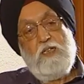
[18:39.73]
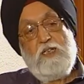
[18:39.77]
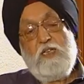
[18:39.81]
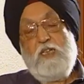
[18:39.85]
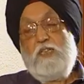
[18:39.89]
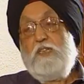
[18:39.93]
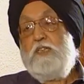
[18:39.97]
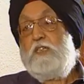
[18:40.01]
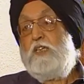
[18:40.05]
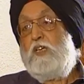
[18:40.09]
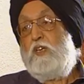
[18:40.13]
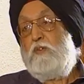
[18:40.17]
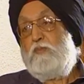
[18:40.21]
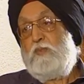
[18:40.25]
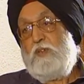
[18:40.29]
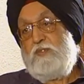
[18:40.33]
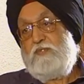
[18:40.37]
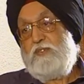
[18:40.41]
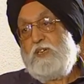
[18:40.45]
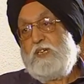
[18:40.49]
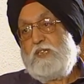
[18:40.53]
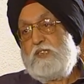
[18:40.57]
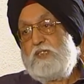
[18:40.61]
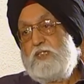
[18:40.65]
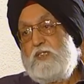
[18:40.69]
technical
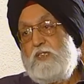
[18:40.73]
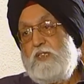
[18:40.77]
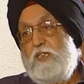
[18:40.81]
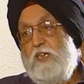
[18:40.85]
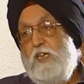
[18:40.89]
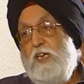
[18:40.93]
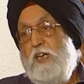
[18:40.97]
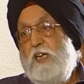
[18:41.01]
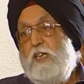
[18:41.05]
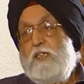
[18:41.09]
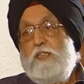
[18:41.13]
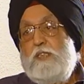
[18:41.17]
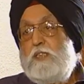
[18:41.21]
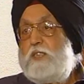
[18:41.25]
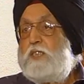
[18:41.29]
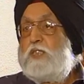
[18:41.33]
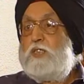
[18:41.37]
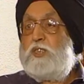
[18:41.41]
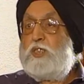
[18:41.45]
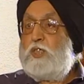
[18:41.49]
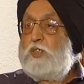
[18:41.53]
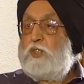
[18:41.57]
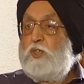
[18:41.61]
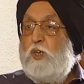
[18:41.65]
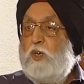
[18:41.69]
perfection. This
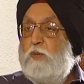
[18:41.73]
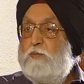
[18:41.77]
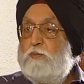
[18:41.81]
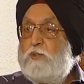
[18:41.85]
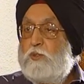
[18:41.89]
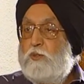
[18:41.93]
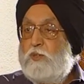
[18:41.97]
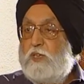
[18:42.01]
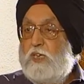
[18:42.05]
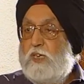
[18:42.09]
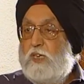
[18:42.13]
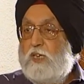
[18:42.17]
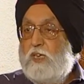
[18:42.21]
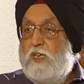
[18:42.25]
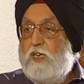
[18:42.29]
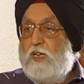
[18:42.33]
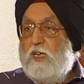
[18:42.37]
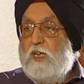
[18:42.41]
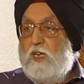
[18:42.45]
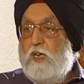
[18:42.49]
is the job today.